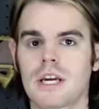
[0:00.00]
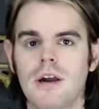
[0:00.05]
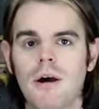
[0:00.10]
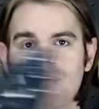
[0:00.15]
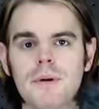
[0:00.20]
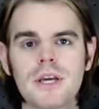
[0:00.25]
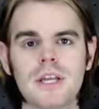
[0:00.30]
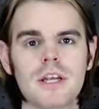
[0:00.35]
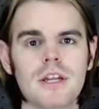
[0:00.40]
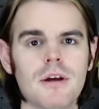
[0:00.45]

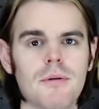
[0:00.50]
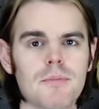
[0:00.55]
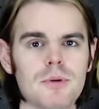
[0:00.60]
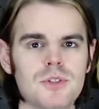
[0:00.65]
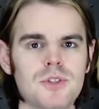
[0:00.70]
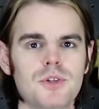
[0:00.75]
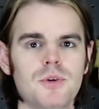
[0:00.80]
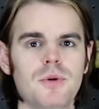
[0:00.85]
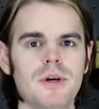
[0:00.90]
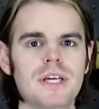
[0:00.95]
Coming in at number
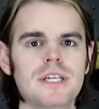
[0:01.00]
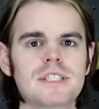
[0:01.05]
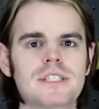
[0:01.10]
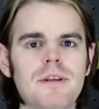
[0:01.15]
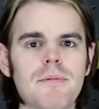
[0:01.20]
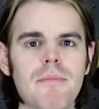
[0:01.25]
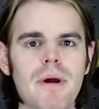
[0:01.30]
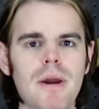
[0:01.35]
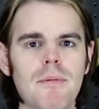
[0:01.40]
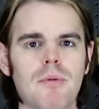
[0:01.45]
two is
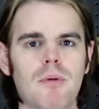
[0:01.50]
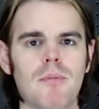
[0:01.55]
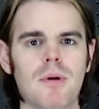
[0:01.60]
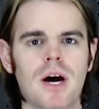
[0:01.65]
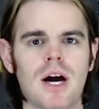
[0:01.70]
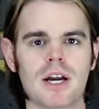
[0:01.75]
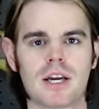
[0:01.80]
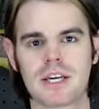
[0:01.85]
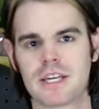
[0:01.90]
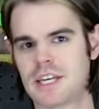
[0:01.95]
the Mabel
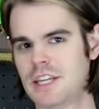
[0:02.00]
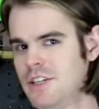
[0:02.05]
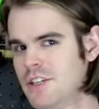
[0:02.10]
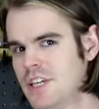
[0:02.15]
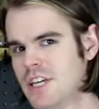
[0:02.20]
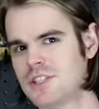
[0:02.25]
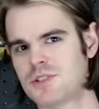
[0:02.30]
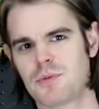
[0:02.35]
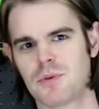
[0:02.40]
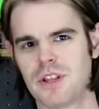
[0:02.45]
Mock. Can you
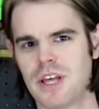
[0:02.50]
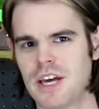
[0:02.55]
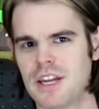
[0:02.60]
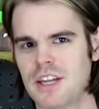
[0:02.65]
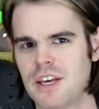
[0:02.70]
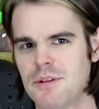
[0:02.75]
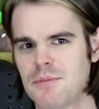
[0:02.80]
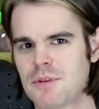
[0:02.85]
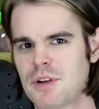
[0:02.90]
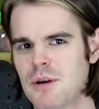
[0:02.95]
guess where that
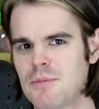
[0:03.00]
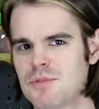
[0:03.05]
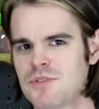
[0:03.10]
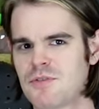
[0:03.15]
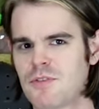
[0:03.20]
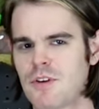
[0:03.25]
name comes